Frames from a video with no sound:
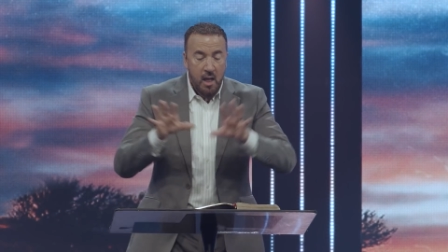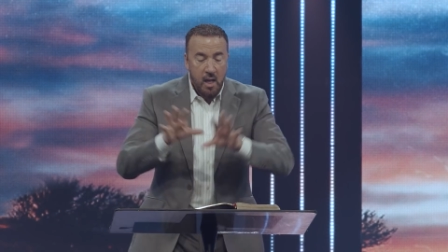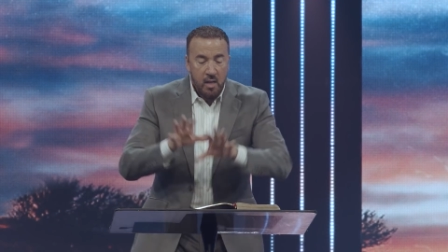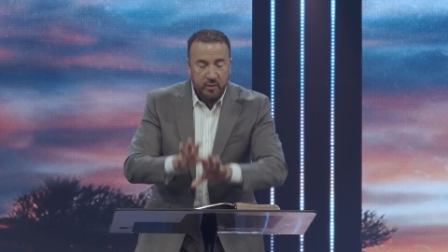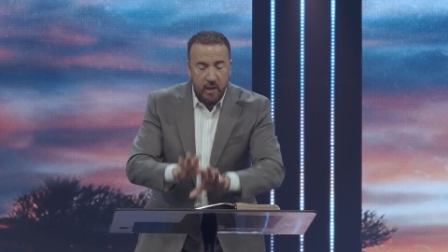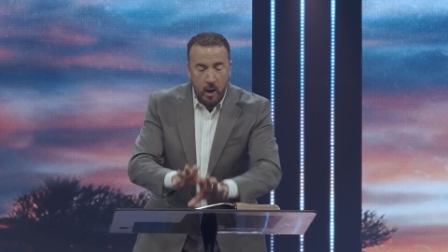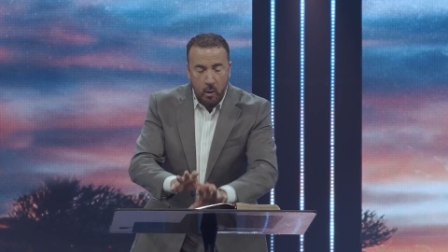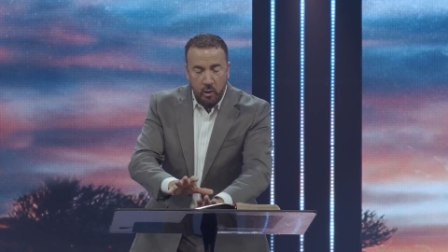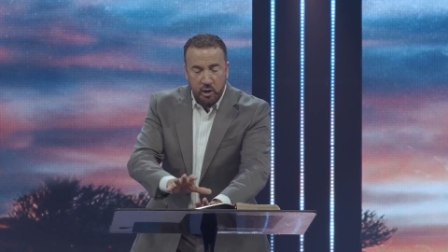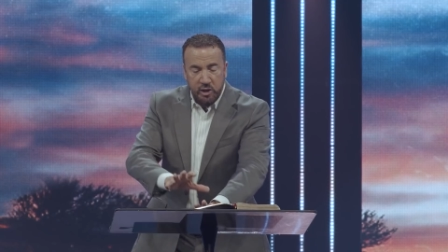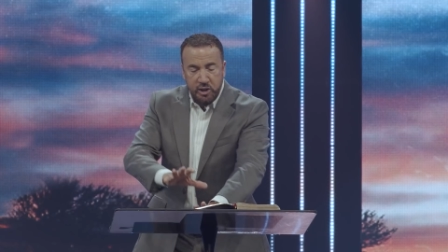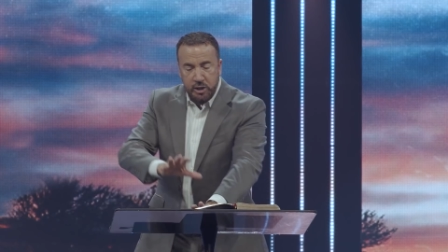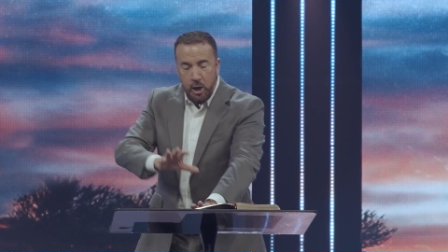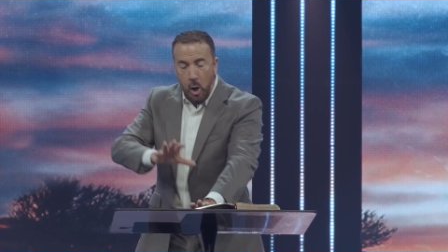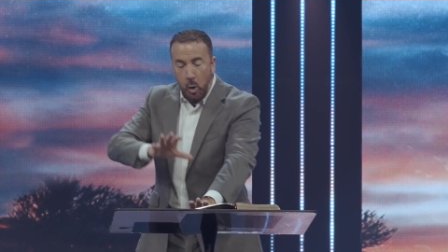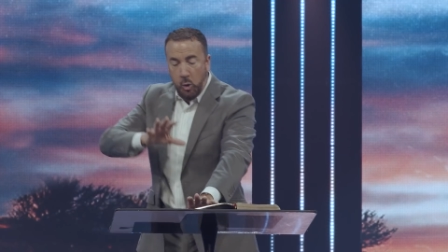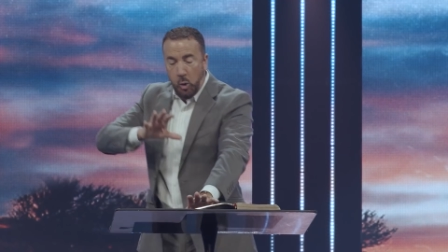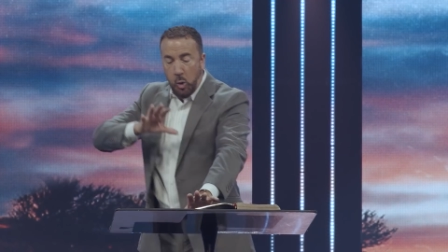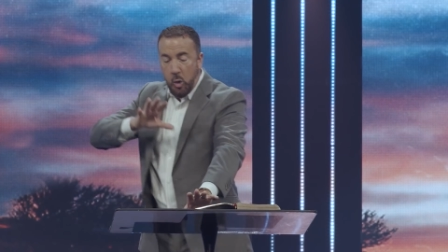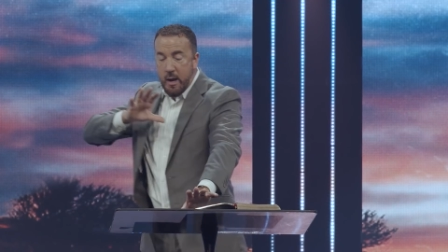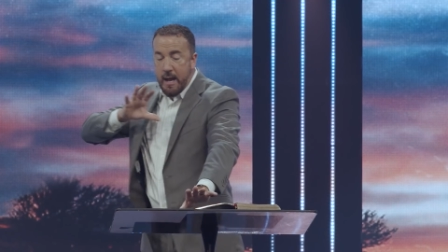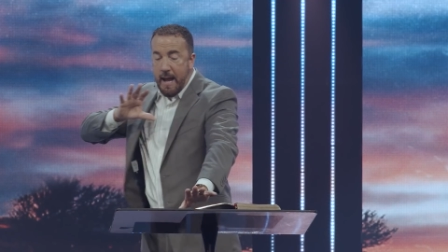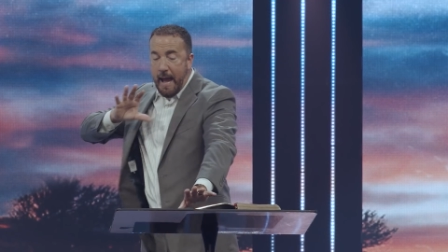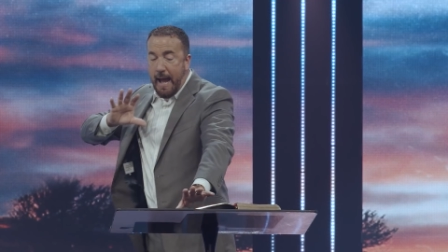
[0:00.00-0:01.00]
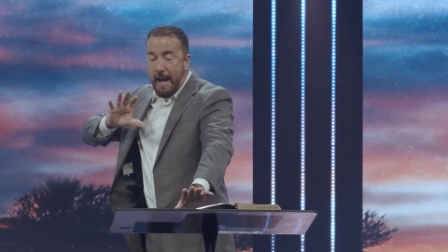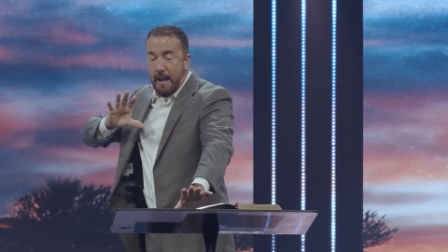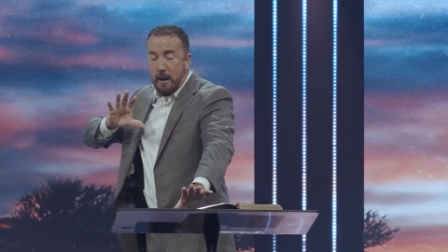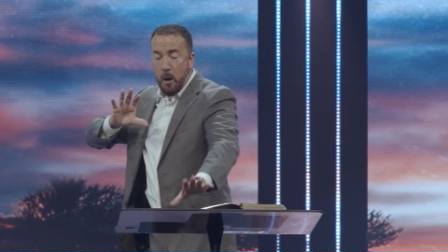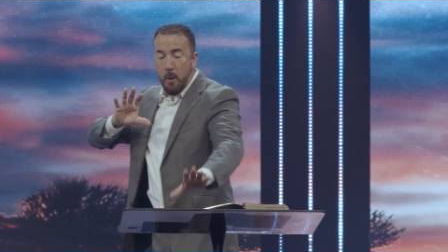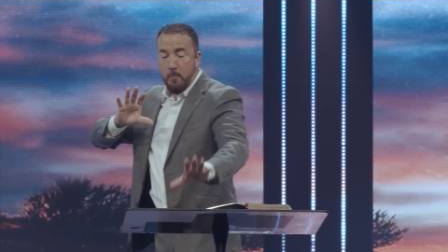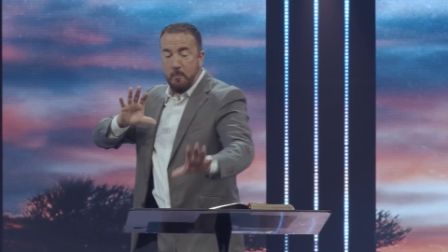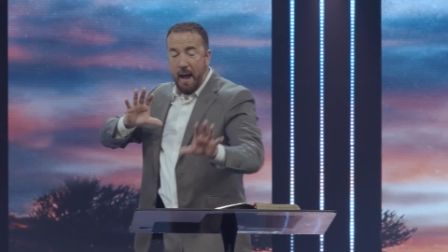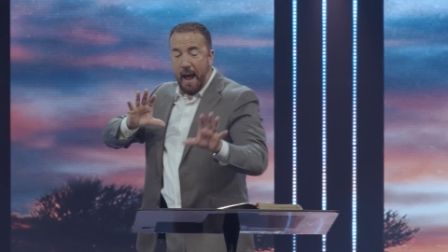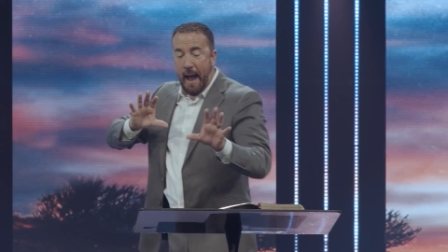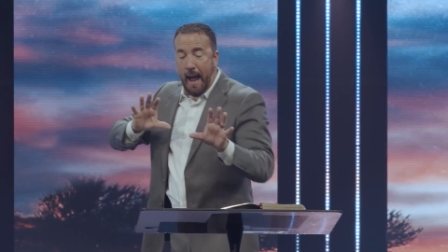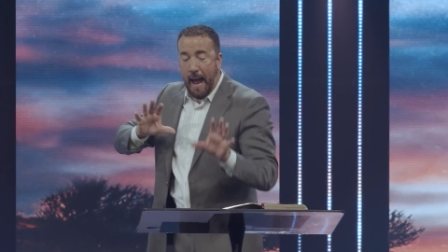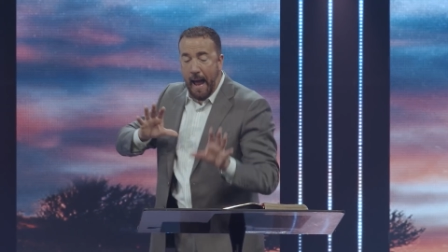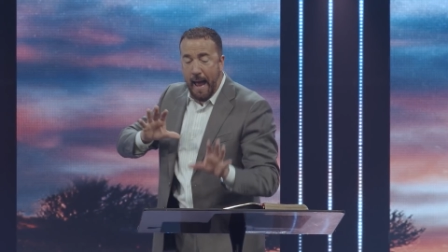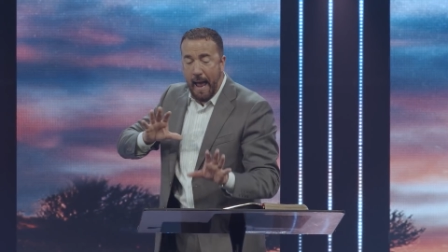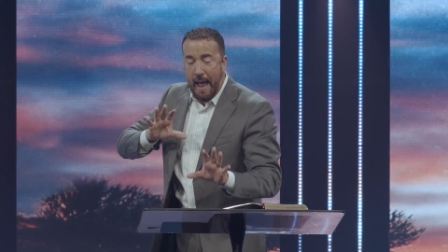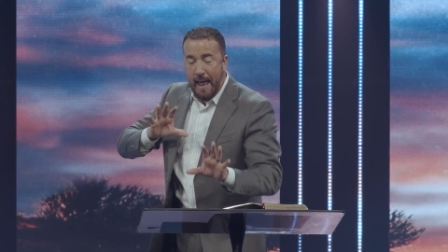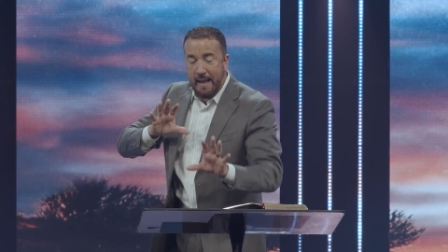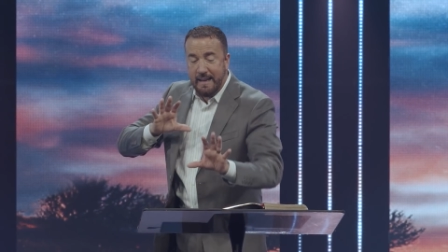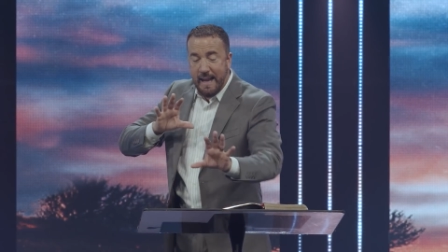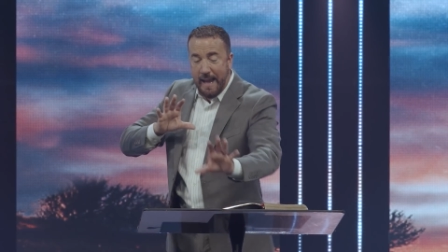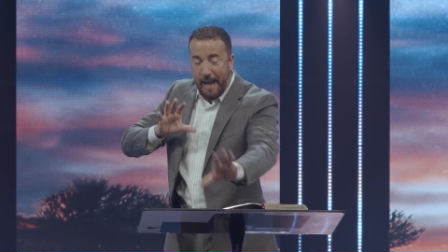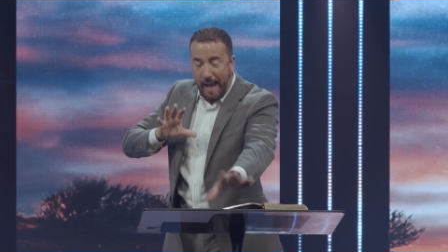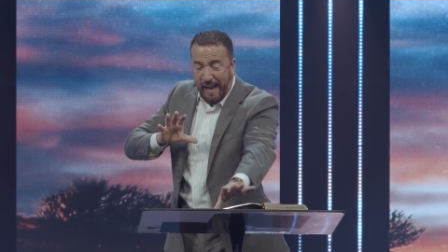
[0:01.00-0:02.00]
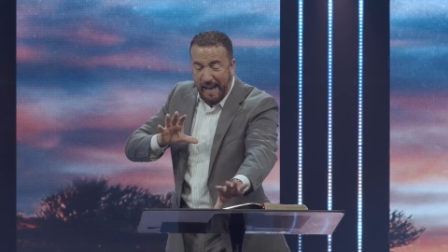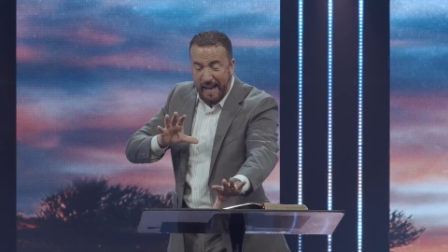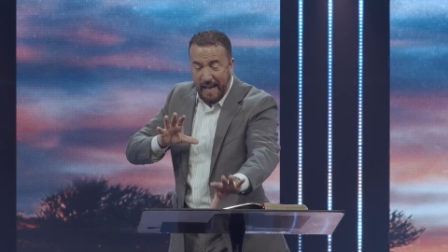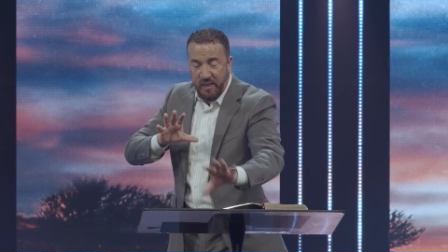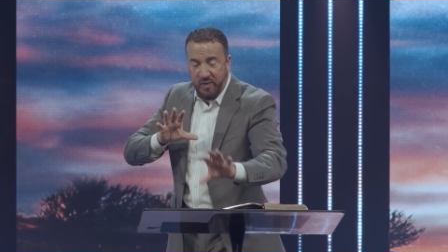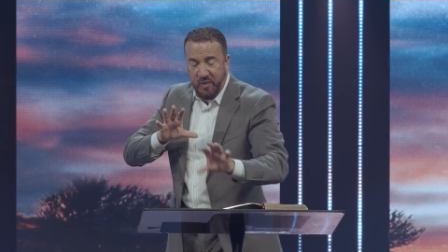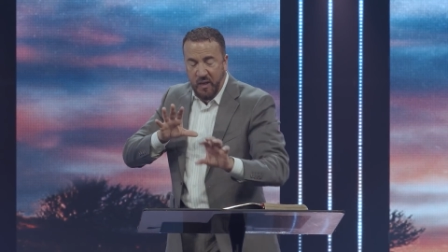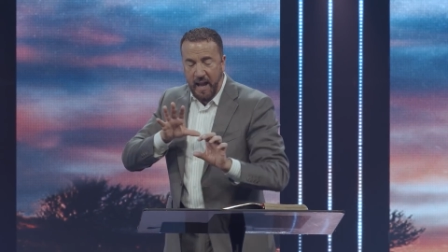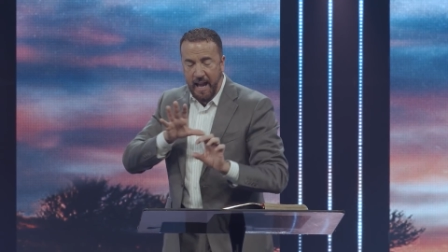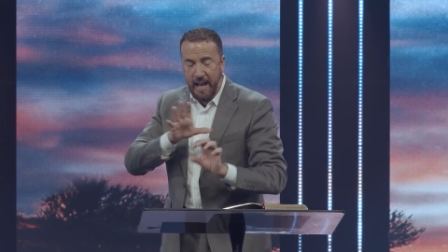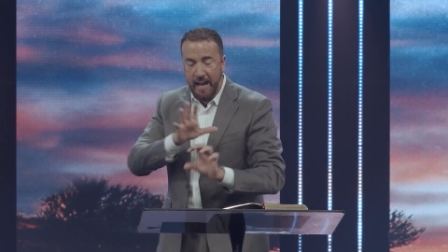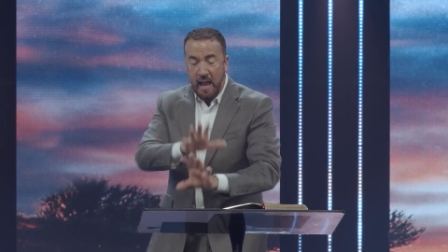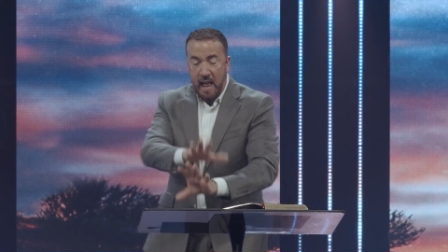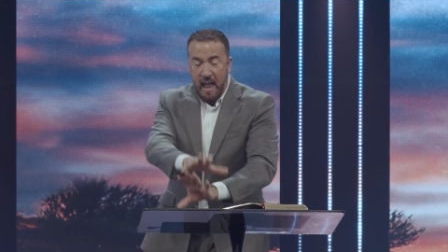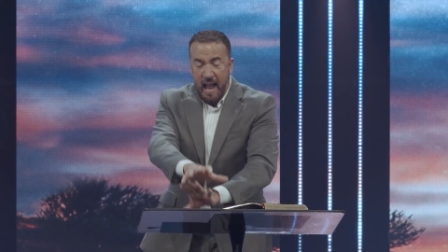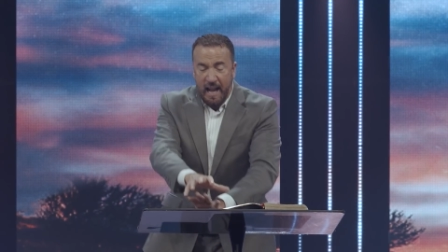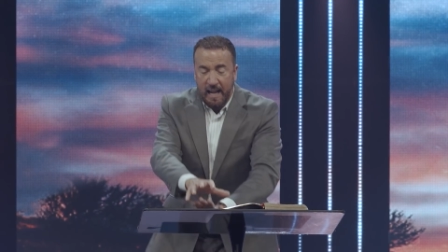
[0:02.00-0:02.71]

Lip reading: there is no creator behind anything.